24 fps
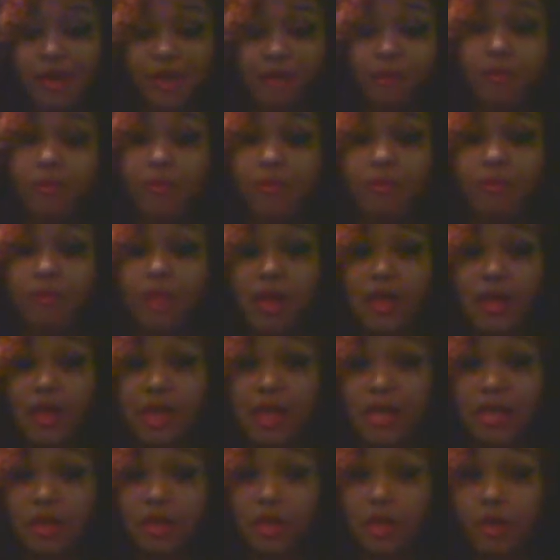album,
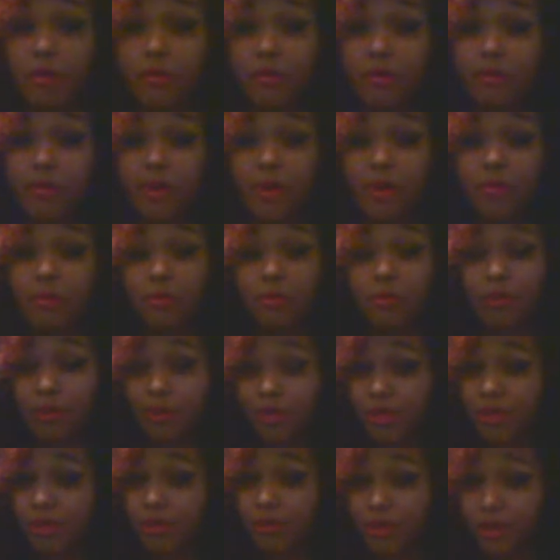it's going by
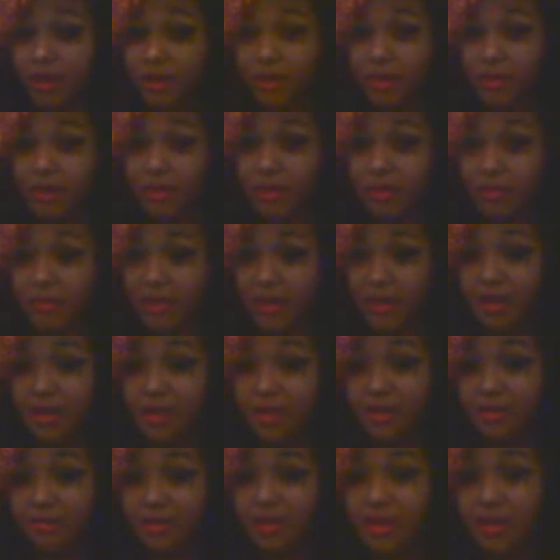really quickly, the making
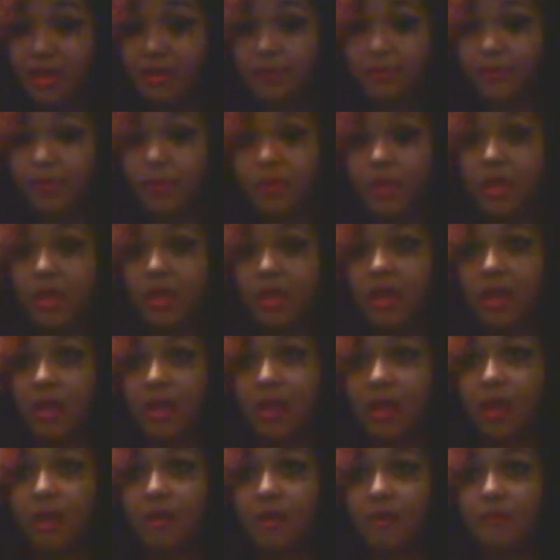of it.
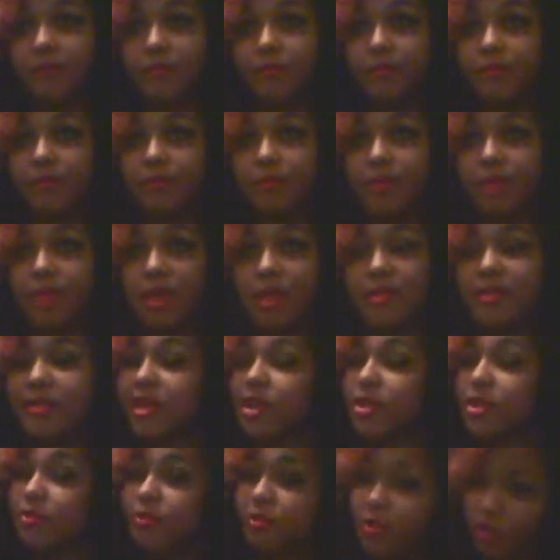Um, they
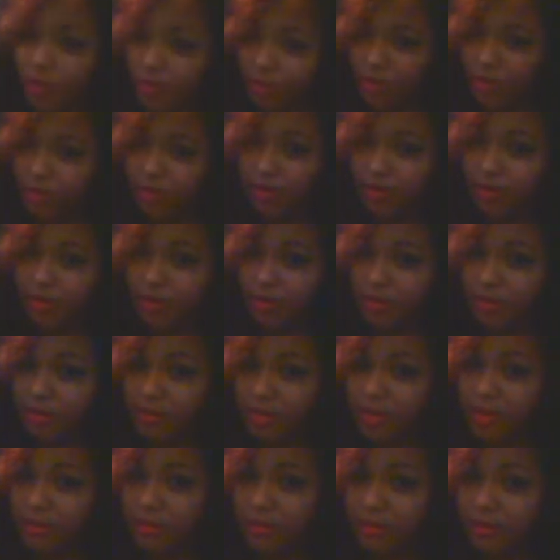don't know when the release
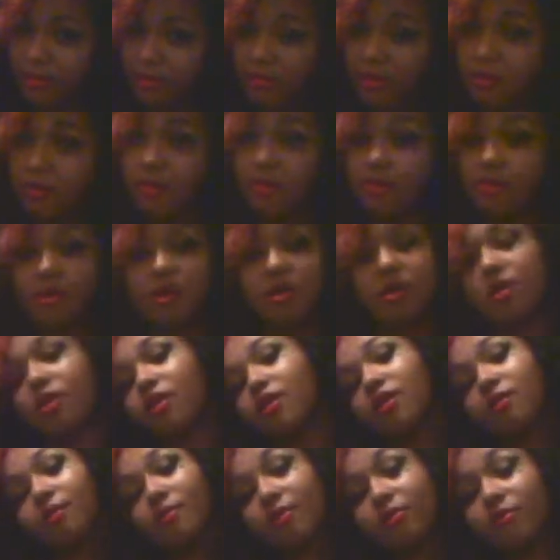date is.
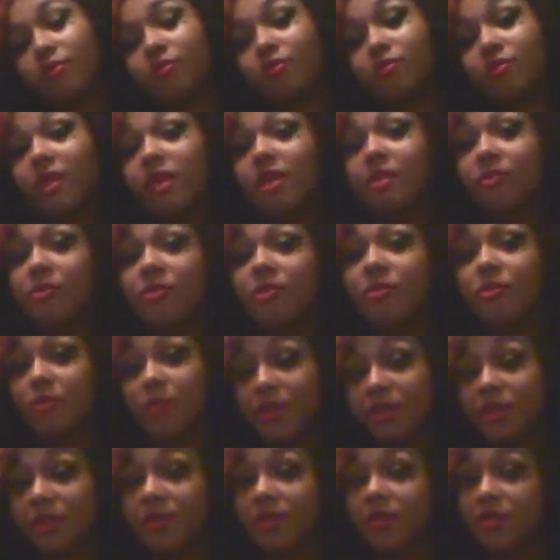They don't know
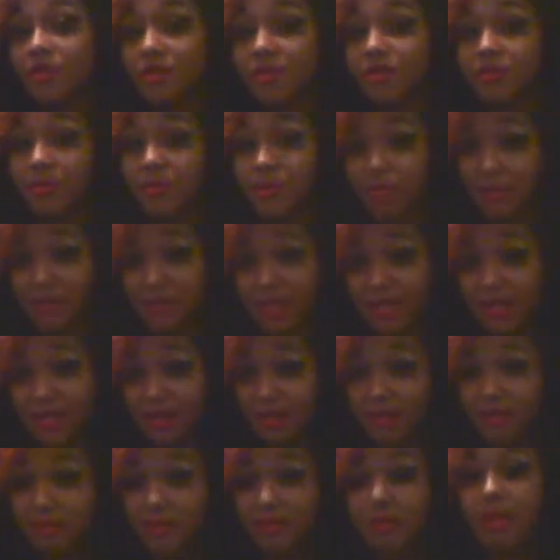when it's going to be
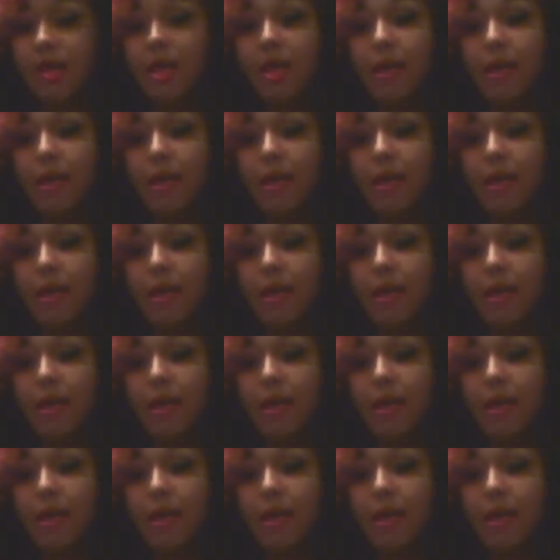released,